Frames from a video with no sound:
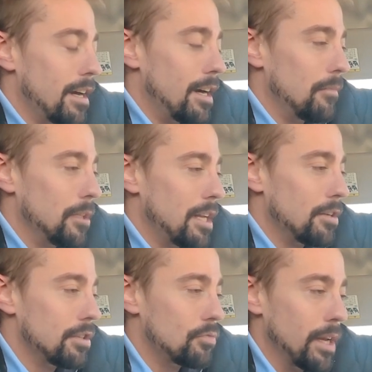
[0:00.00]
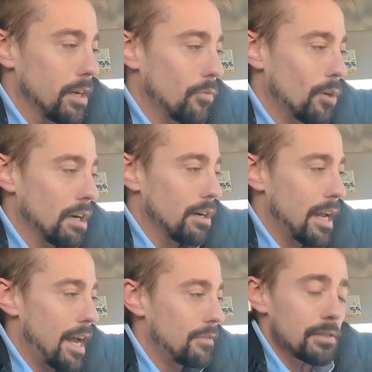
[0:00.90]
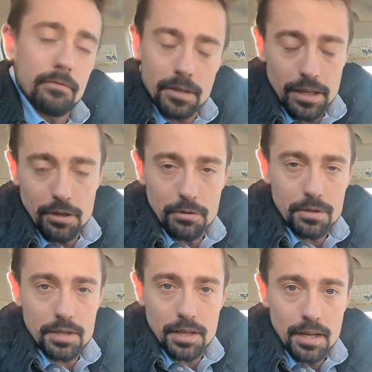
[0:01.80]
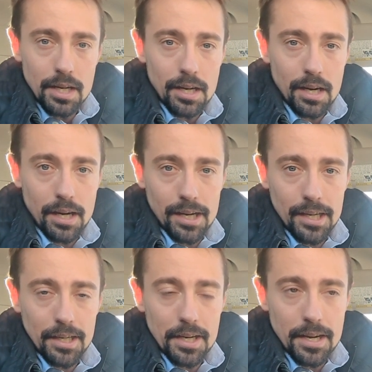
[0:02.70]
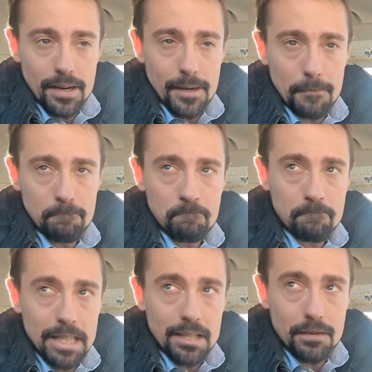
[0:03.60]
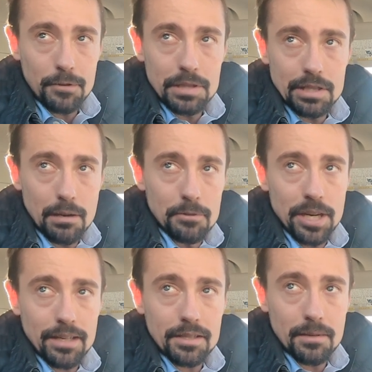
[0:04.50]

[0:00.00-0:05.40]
Um, later this week, we're going to have some videos on um, different subjects.